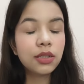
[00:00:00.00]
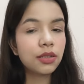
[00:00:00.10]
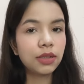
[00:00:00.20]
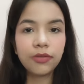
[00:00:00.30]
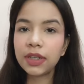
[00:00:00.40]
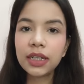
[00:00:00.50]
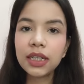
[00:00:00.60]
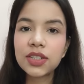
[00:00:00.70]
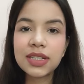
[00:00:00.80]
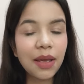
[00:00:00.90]
So
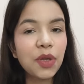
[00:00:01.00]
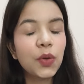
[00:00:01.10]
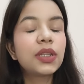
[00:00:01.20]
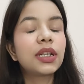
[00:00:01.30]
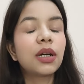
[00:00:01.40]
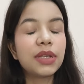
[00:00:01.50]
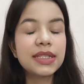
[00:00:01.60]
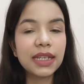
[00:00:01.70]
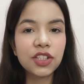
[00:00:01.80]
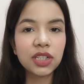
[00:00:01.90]
definitely just let me know in the
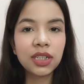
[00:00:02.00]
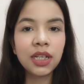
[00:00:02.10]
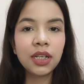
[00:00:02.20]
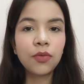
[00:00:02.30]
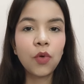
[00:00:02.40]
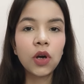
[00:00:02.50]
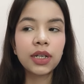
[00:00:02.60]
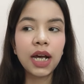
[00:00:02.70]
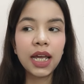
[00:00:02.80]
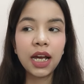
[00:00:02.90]
comment section
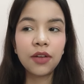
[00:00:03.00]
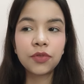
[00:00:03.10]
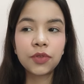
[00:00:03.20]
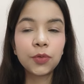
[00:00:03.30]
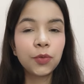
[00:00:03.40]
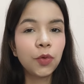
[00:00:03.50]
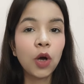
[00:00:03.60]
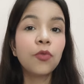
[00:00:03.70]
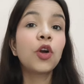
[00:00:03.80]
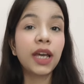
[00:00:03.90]
what I have to,
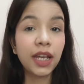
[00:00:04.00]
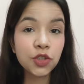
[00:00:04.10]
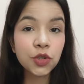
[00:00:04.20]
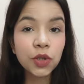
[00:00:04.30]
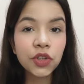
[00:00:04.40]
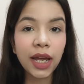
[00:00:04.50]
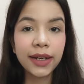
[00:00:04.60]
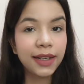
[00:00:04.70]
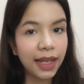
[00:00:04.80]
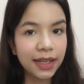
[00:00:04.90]
or what I should try
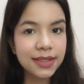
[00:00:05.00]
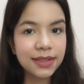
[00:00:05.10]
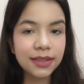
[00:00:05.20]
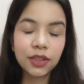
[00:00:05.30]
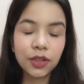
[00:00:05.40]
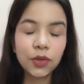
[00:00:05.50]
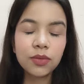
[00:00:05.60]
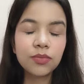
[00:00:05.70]
next, you know.